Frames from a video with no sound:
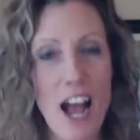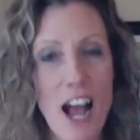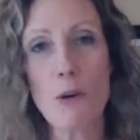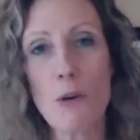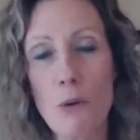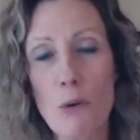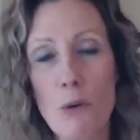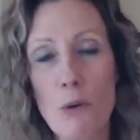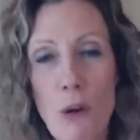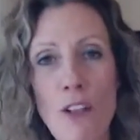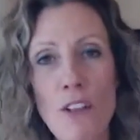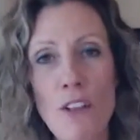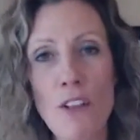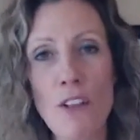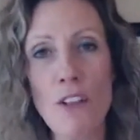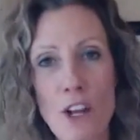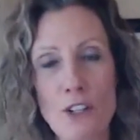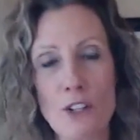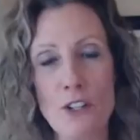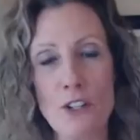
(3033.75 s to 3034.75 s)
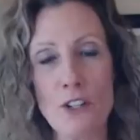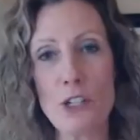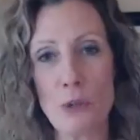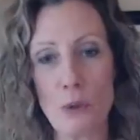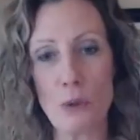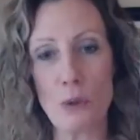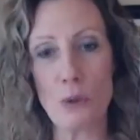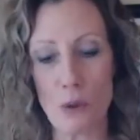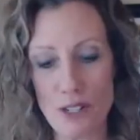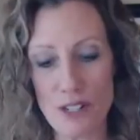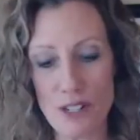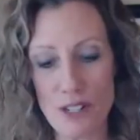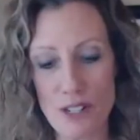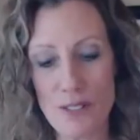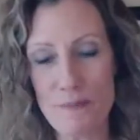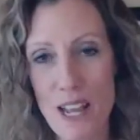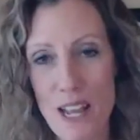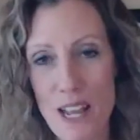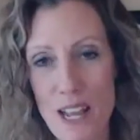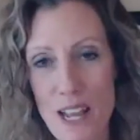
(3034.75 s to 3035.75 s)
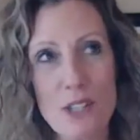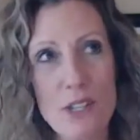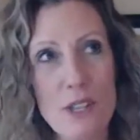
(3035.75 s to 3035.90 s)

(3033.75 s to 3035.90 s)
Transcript: I'm crawling on your shores.